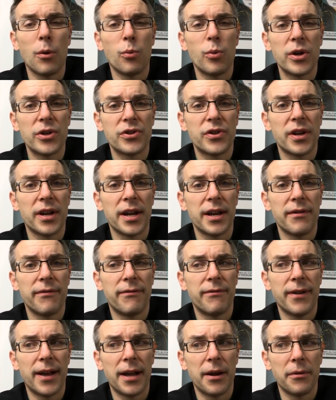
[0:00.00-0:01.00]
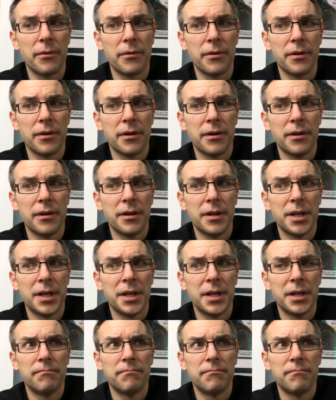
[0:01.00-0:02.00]
I wish that I had found
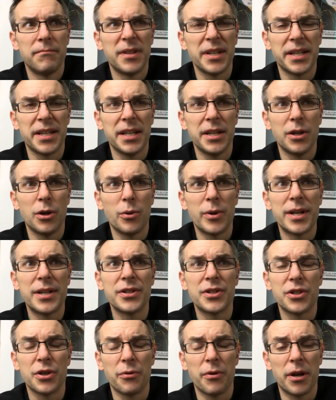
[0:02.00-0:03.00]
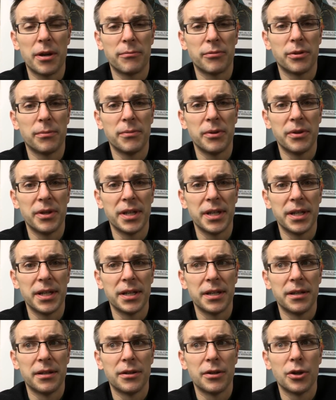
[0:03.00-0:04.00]
the keto Instagram
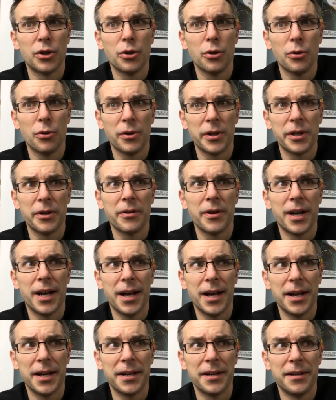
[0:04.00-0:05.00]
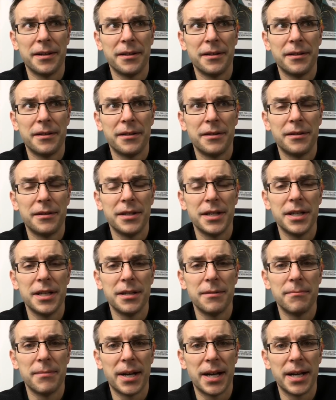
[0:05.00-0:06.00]
community earlier on
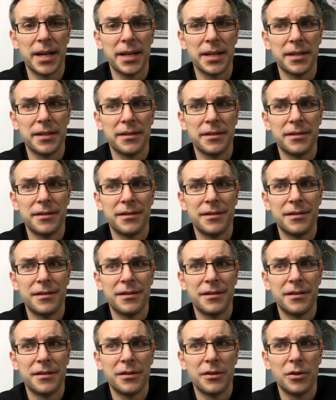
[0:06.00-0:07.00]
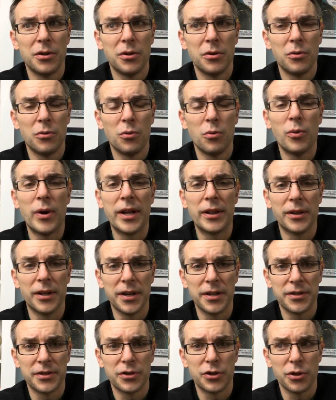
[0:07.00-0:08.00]
in my weight
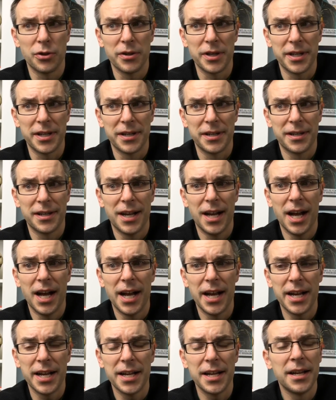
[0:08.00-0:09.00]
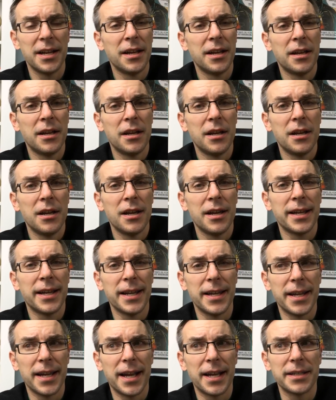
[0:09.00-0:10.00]
loss journey. I
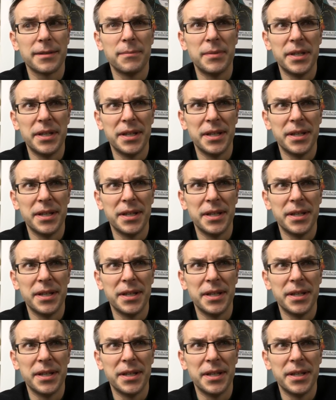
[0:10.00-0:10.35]
cannot